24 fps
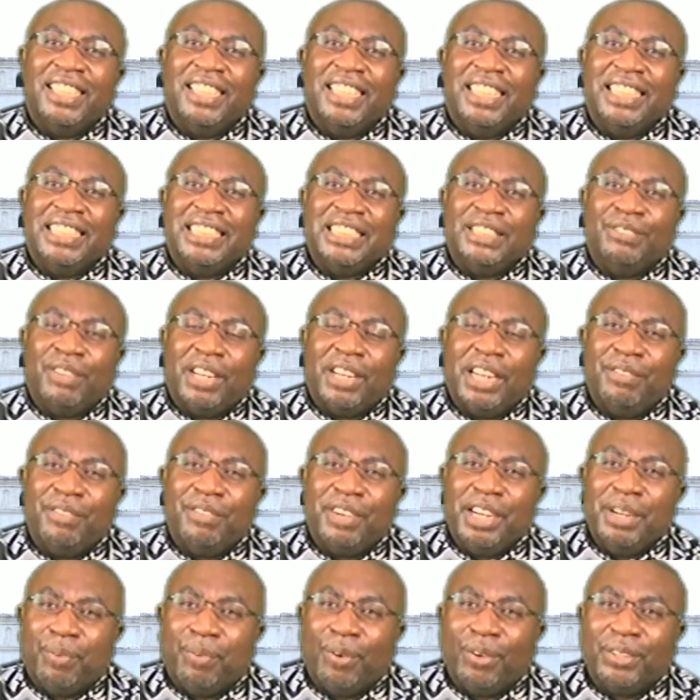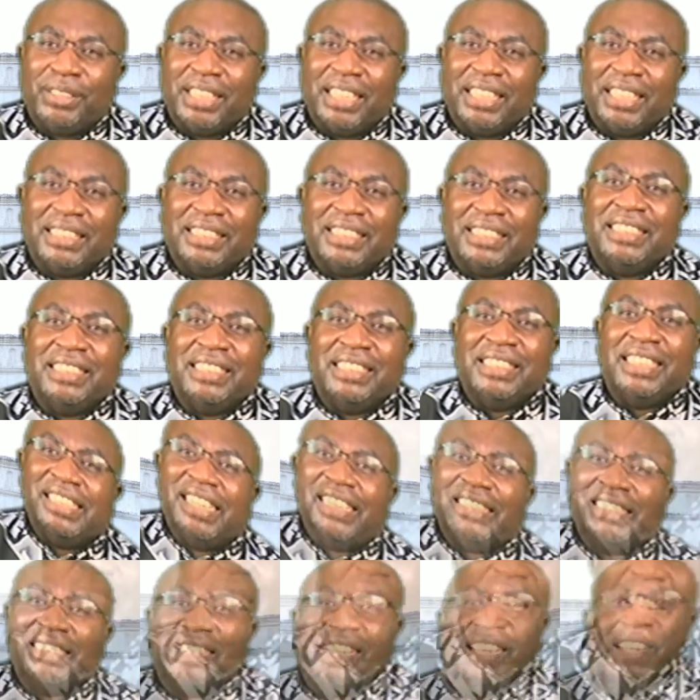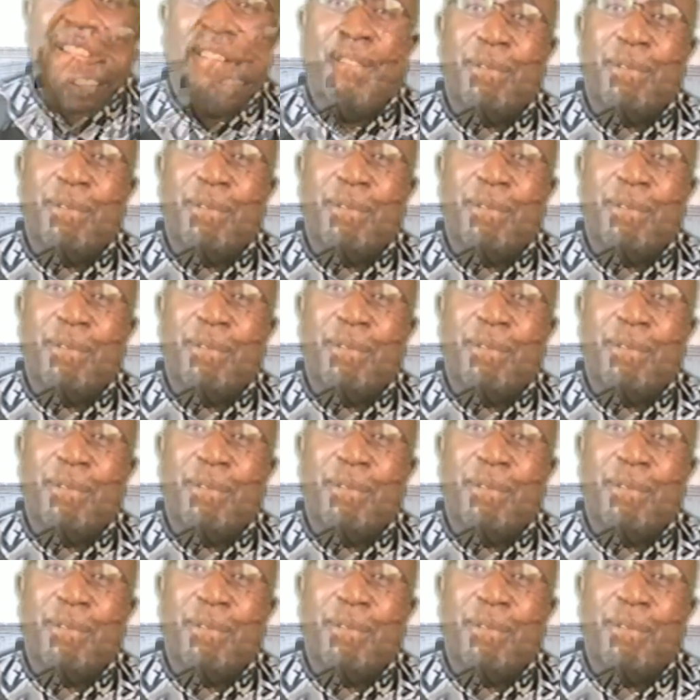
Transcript: it is very, very important that